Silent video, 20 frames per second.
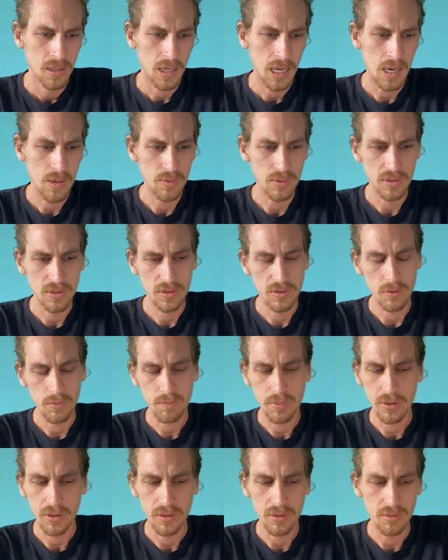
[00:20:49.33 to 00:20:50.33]
I was
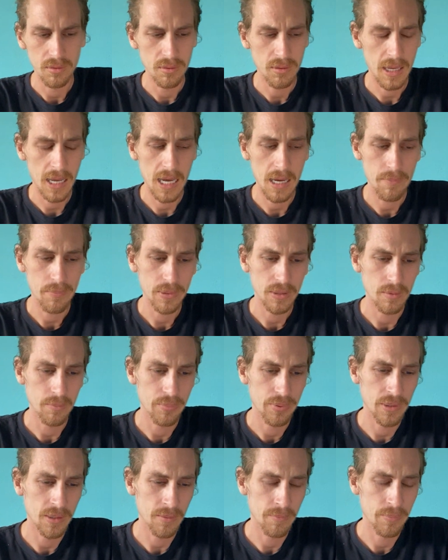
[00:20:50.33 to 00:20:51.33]
super happy to
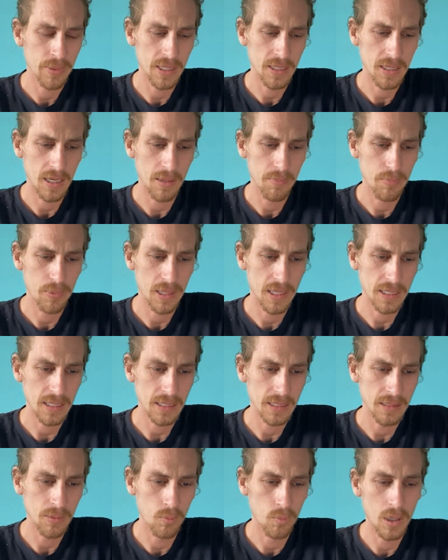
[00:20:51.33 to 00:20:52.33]
pick up like
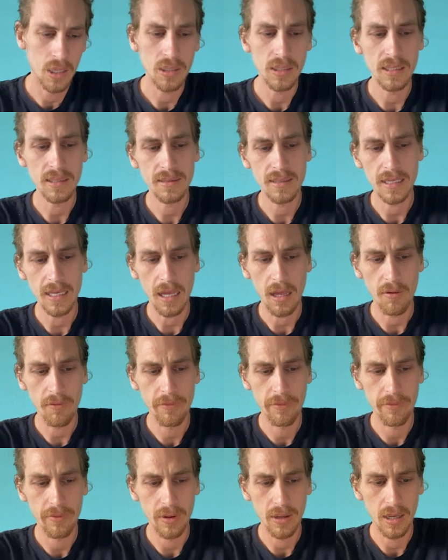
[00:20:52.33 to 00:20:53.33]
one ETF,
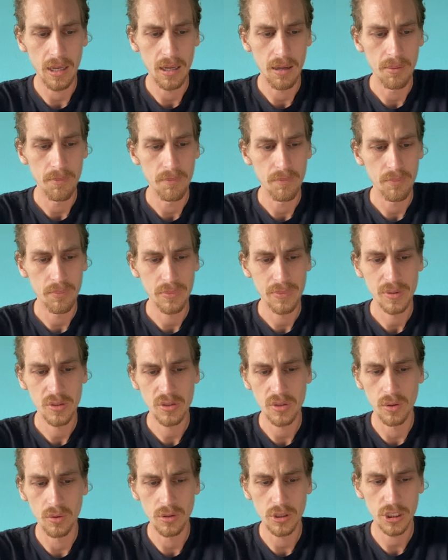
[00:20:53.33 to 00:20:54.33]

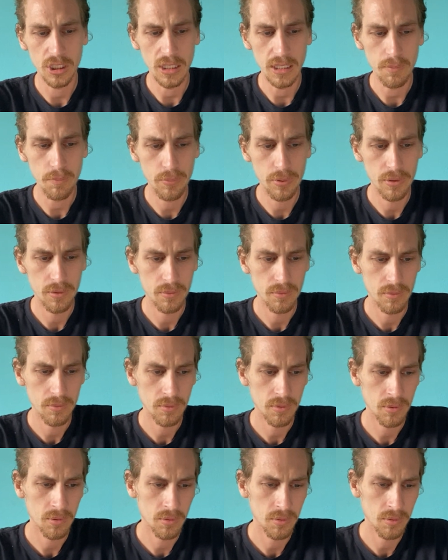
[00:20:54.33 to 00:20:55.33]
so cheap,
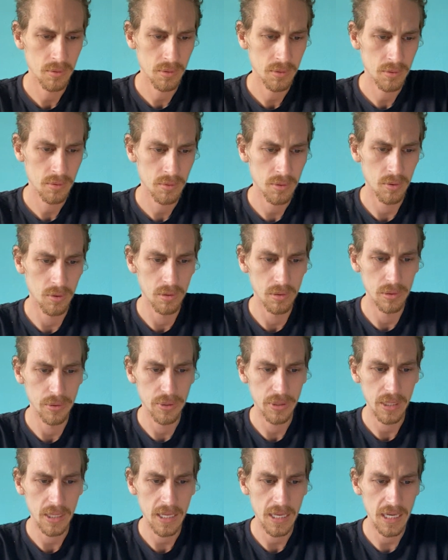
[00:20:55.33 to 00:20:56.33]
called
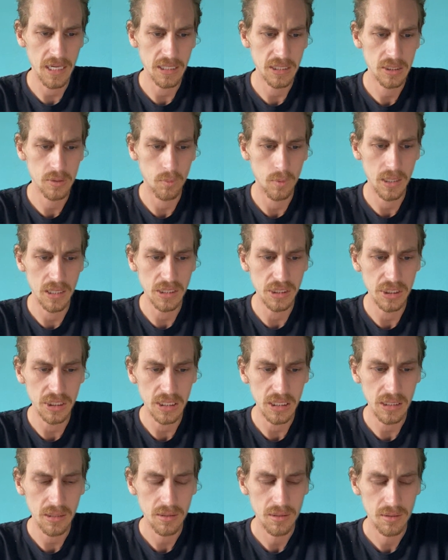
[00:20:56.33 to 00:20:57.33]

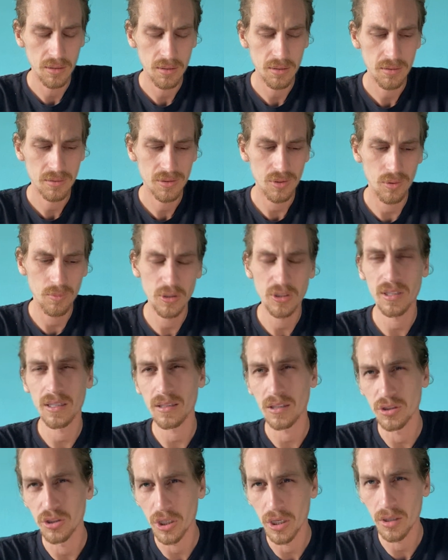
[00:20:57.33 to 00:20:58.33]
HYG. It's almost like
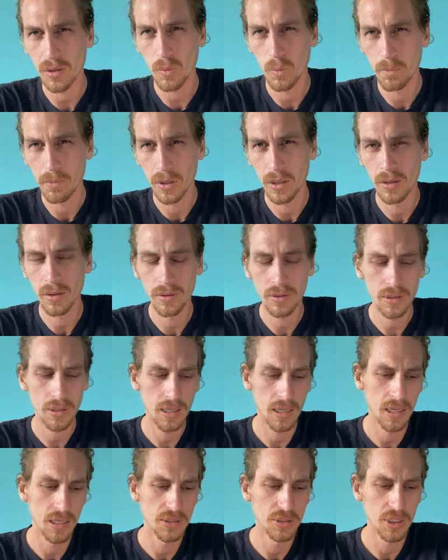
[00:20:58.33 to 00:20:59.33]
the junk bond,
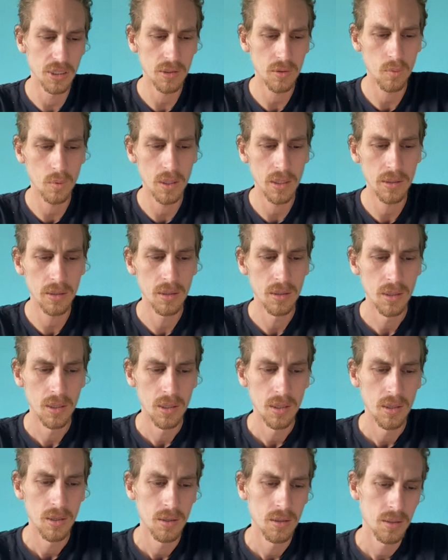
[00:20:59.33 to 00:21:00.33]
junk one.
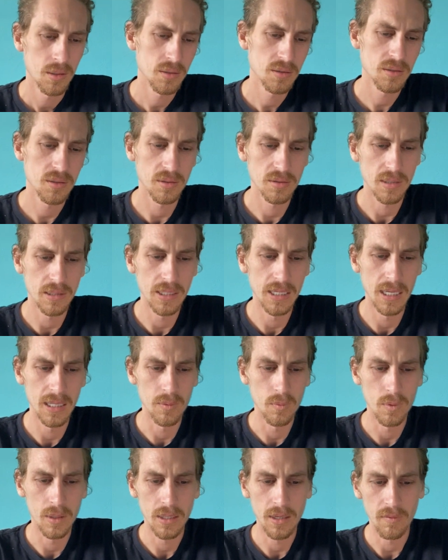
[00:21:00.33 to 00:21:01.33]
It's just another
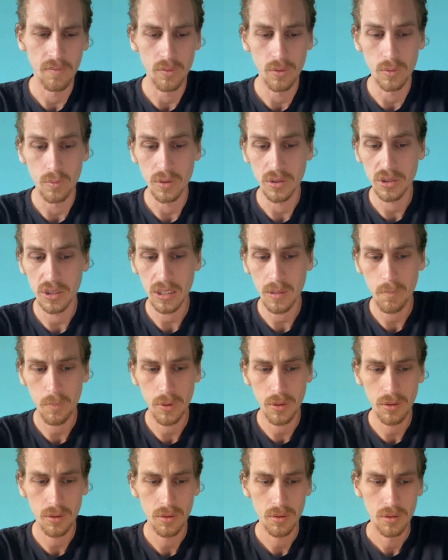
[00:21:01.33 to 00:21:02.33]
one. I thought it was
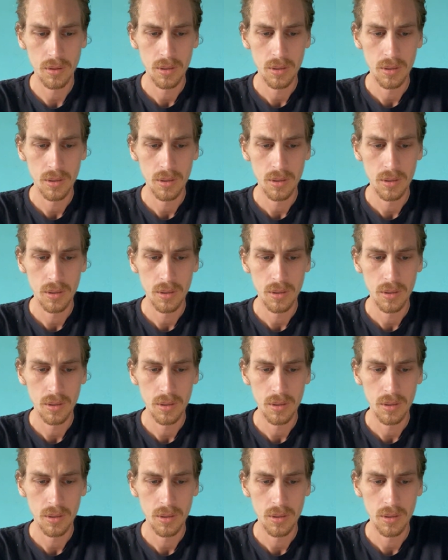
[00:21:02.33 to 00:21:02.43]
cheaper.